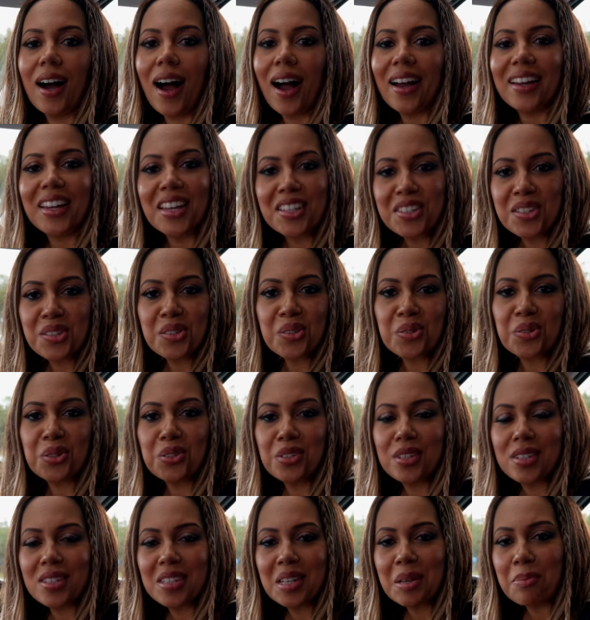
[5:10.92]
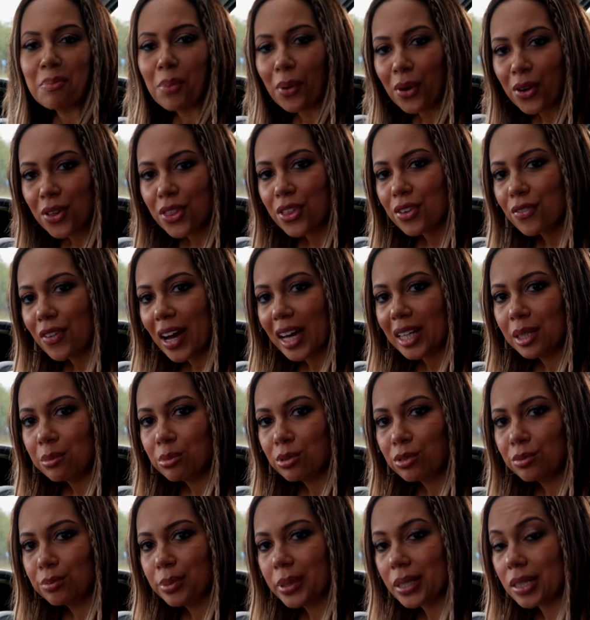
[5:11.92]
I guess it's good to see both
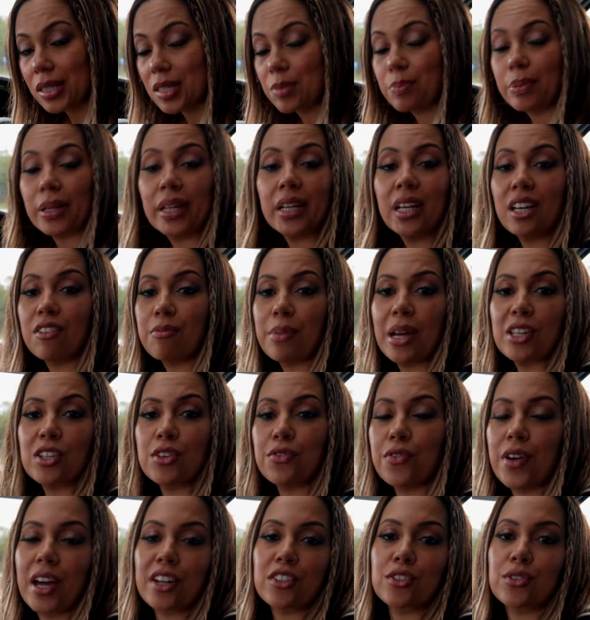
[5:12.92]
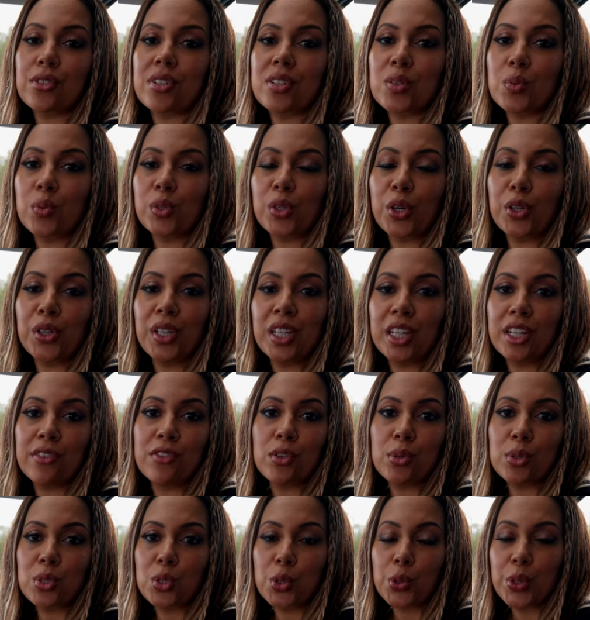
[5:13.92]
available because plenty of manufacturers will only give
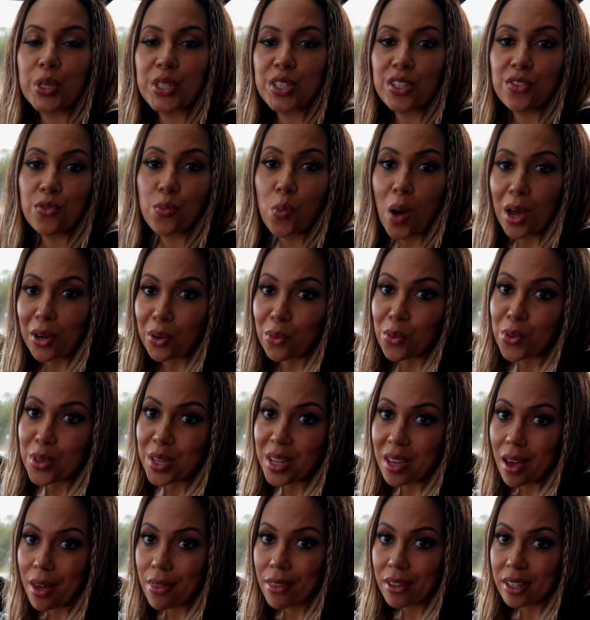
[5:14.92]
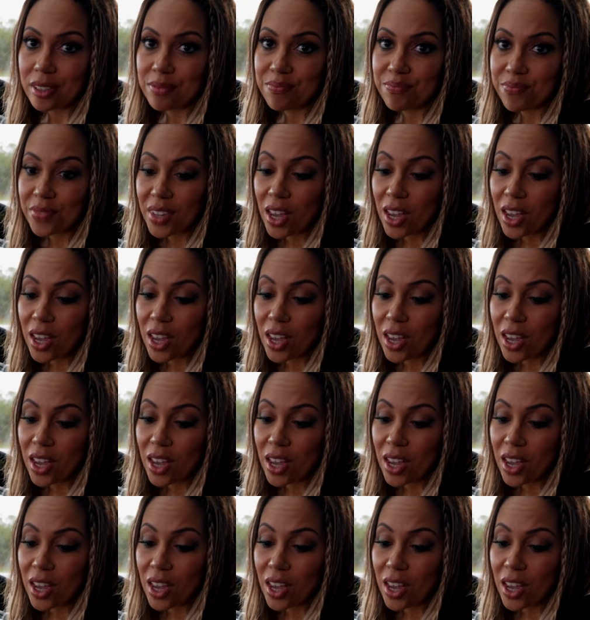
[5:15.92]
you a choice of one or the other.